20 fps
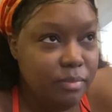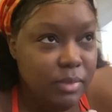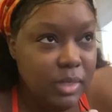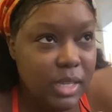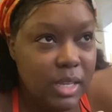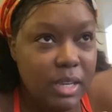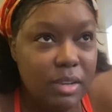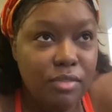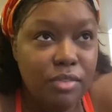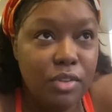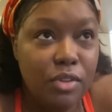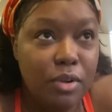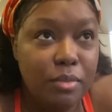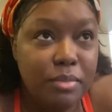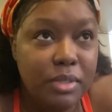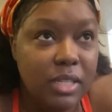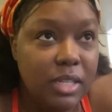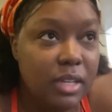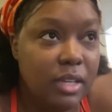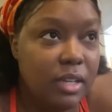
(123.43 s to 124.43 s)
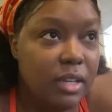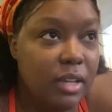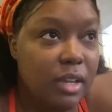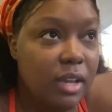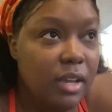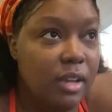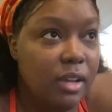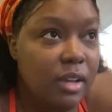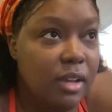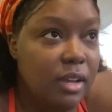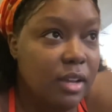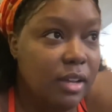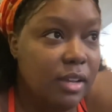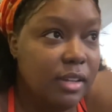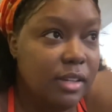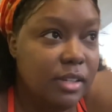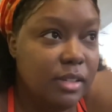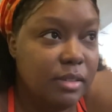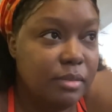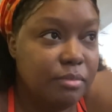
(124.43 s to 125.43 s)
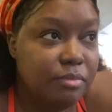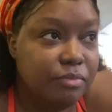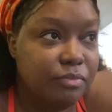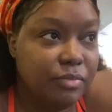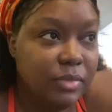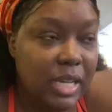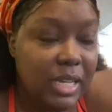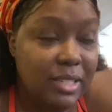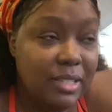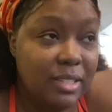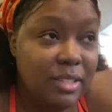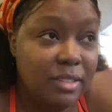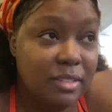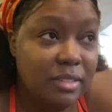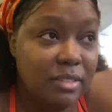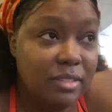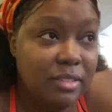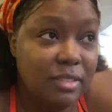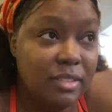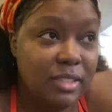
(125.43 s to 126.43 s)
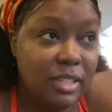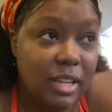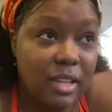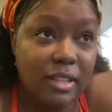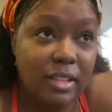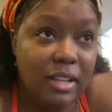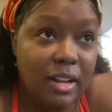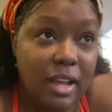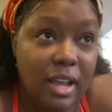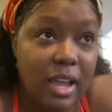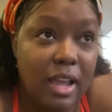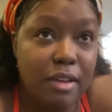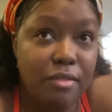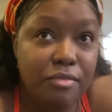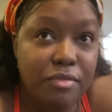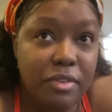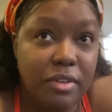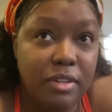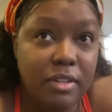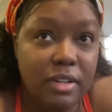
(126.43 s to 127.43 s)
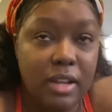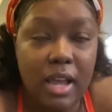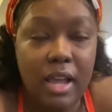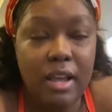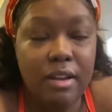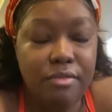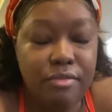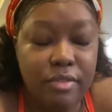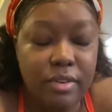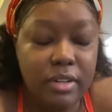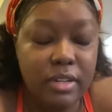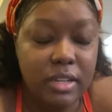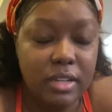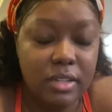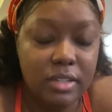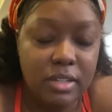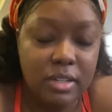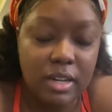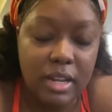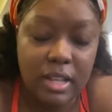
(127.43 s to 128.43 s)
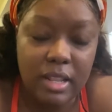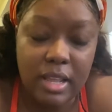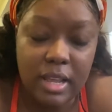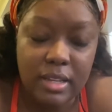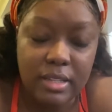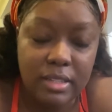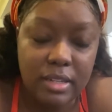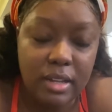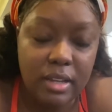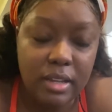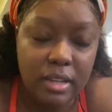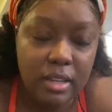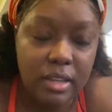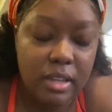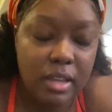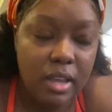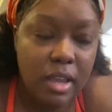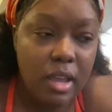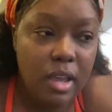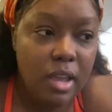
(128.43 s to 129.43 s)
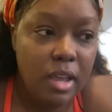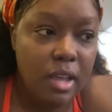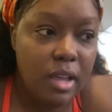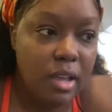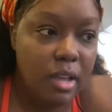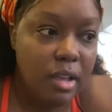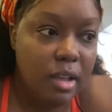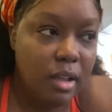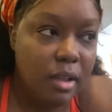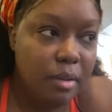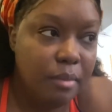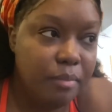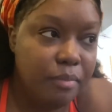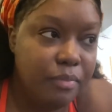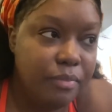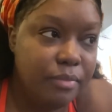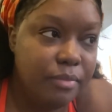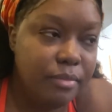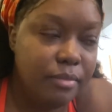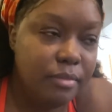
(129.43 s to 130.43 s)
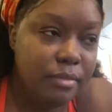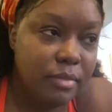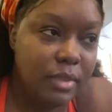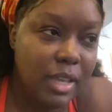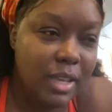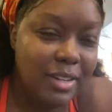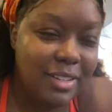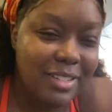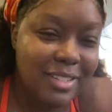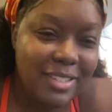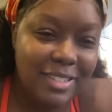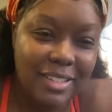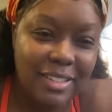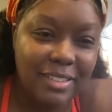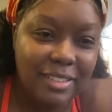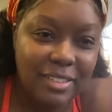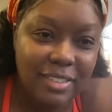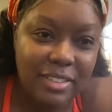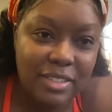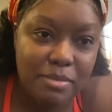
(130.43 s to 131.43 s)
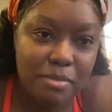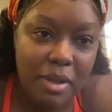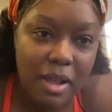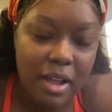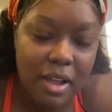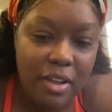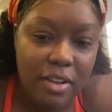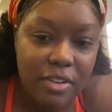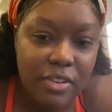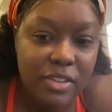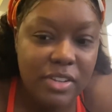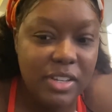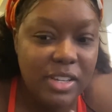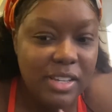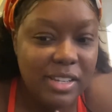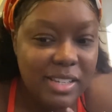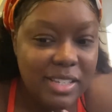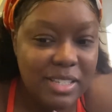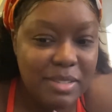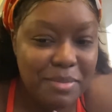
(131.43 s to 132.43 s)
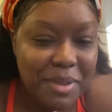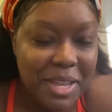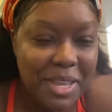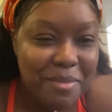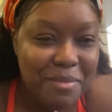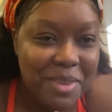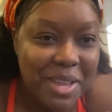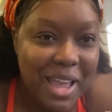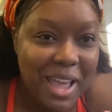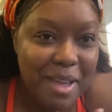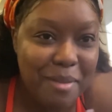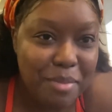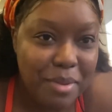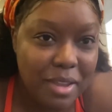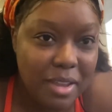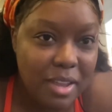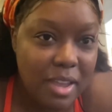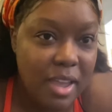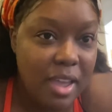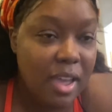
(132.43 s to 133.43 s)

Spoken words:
Even though I'm sick, I still say that I had fun. I had fun yesterday, last night. And just seeing her smile is making me happy.